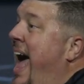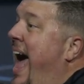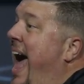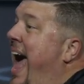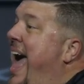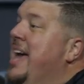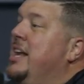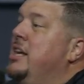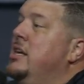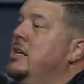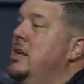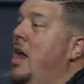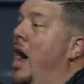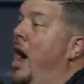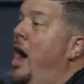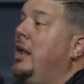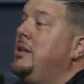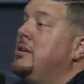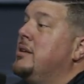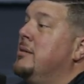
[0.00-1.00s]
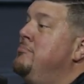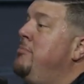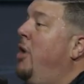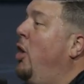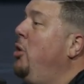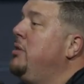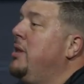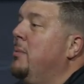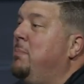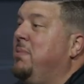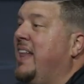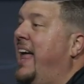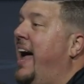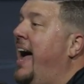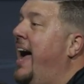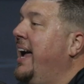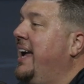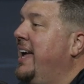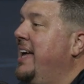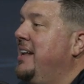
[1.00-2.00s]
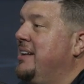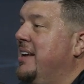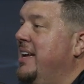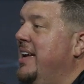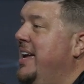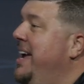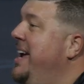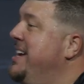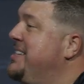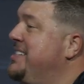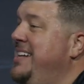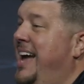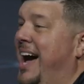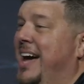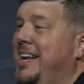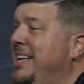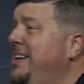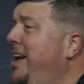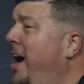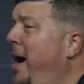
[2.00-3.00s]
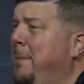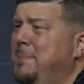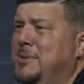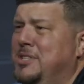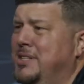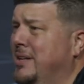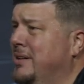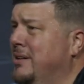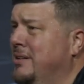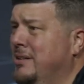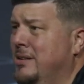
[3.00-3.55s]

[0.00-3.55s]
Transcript: And not multiplying it is not an option.